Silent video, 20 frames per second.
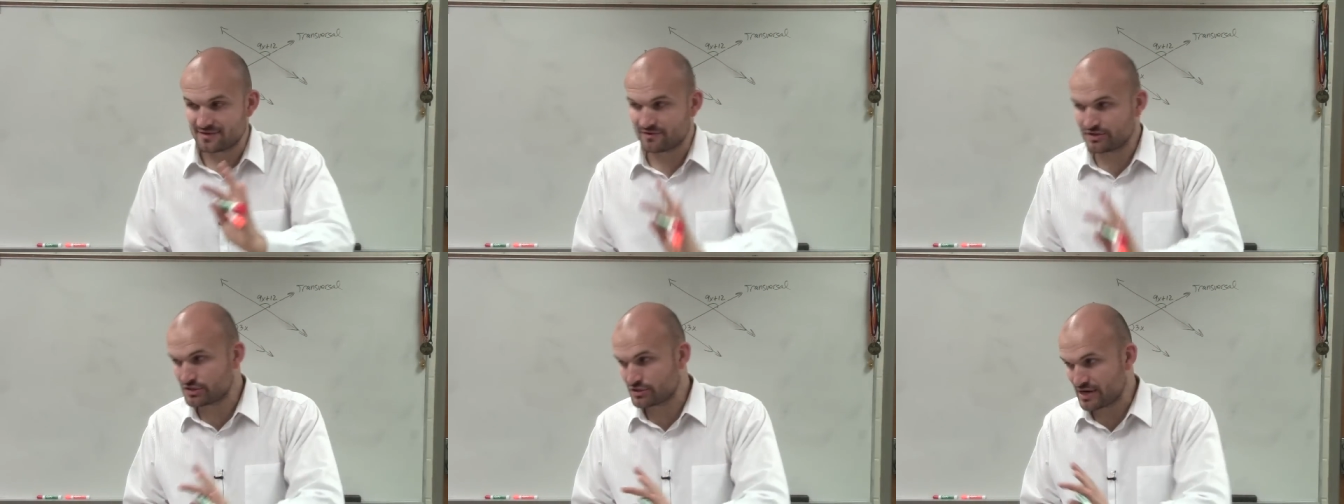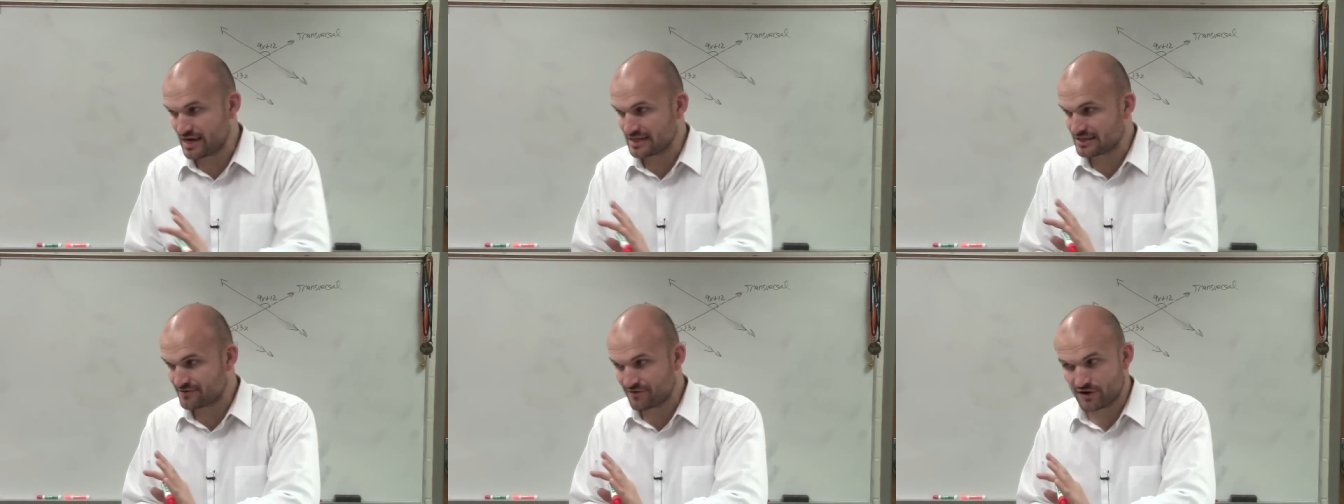of the
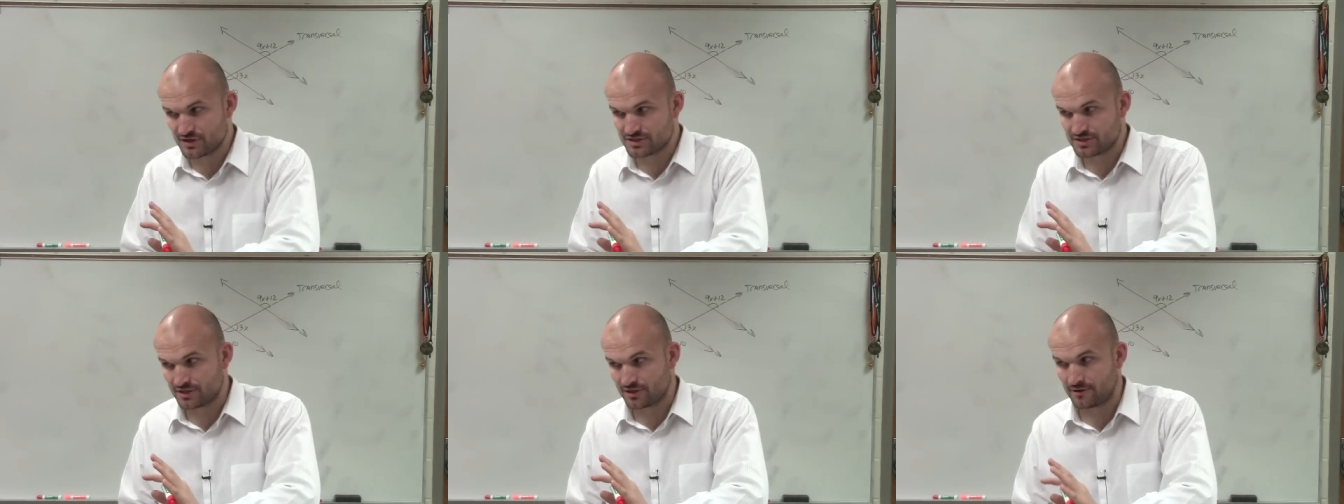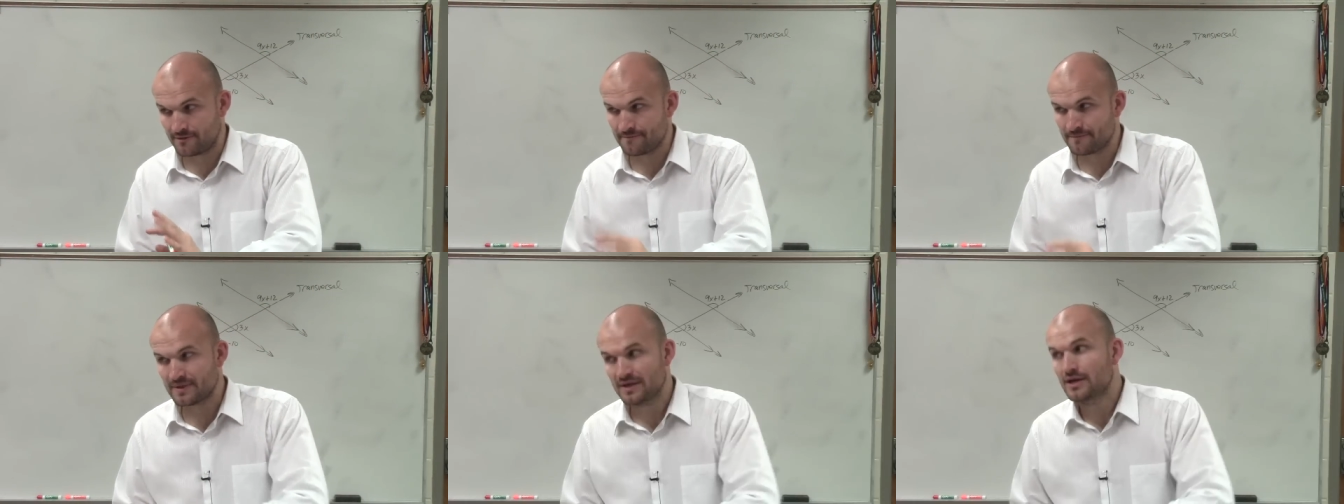
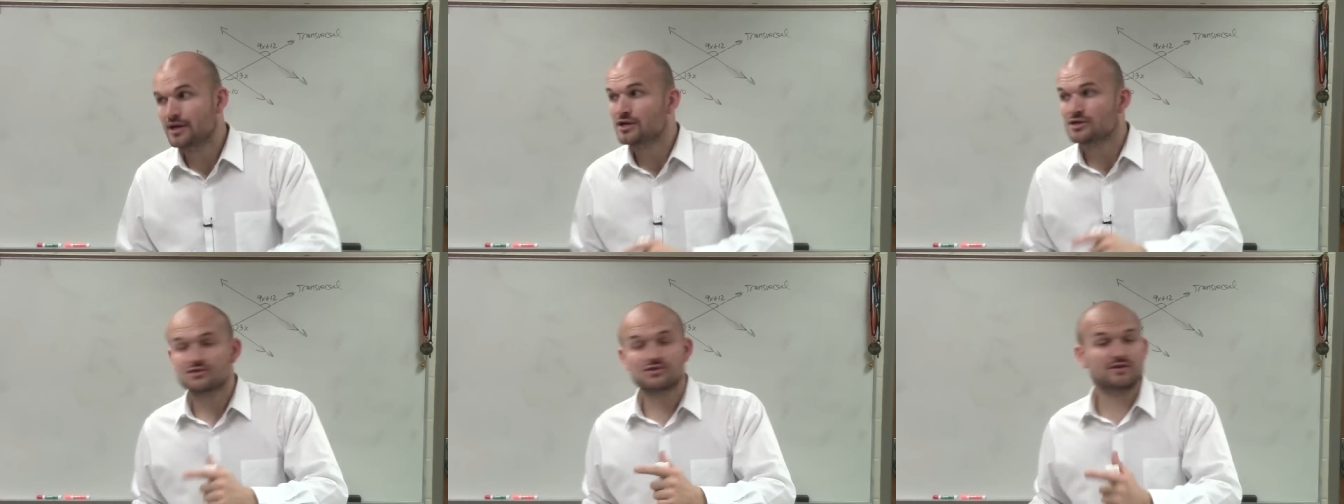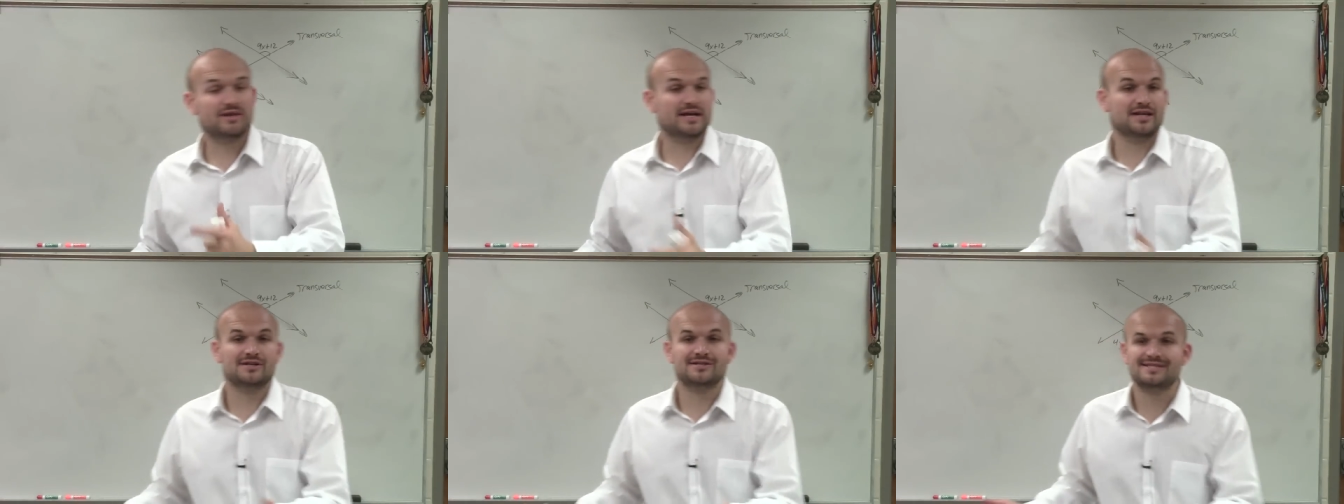transversal. So
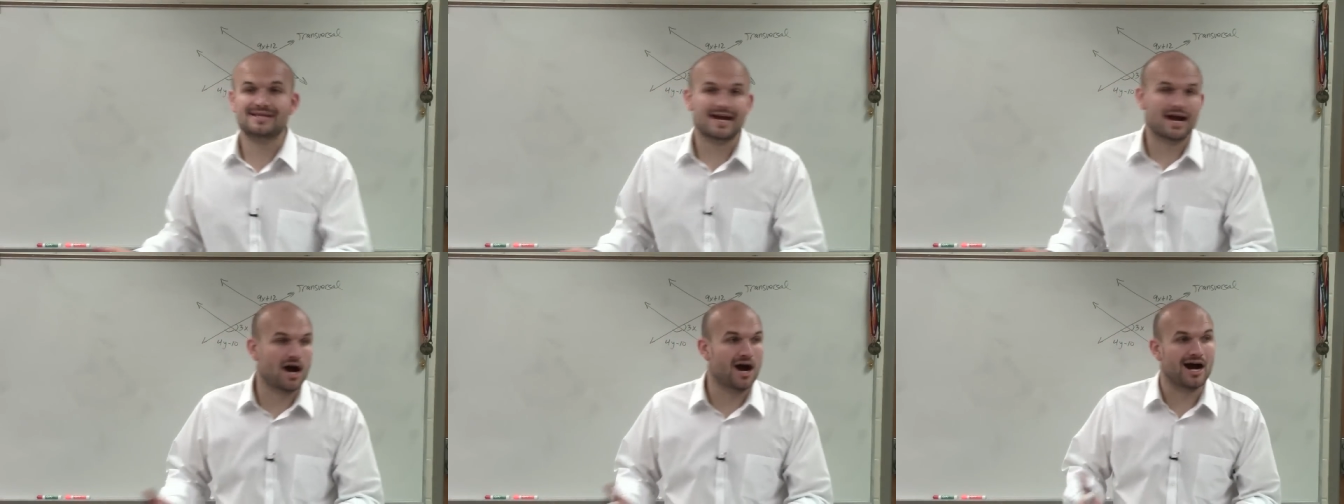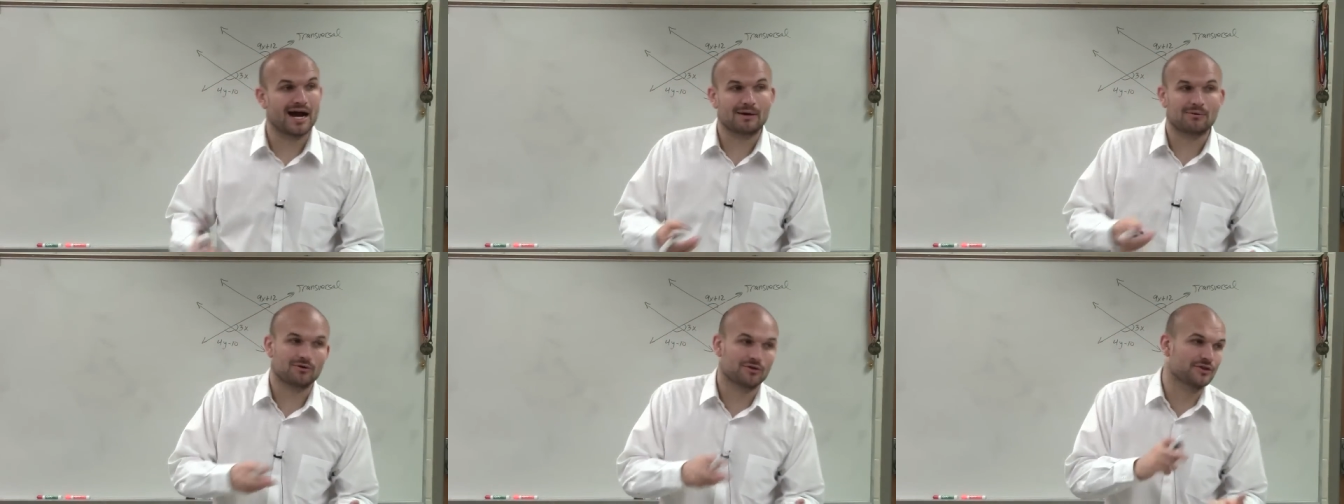then you'd say, all
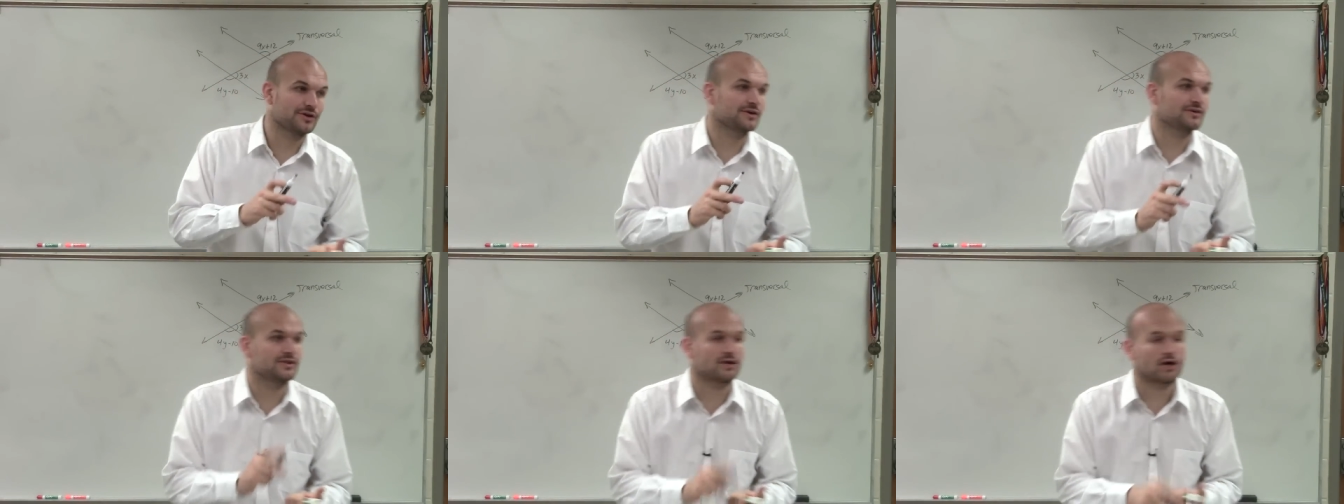right, well, they're in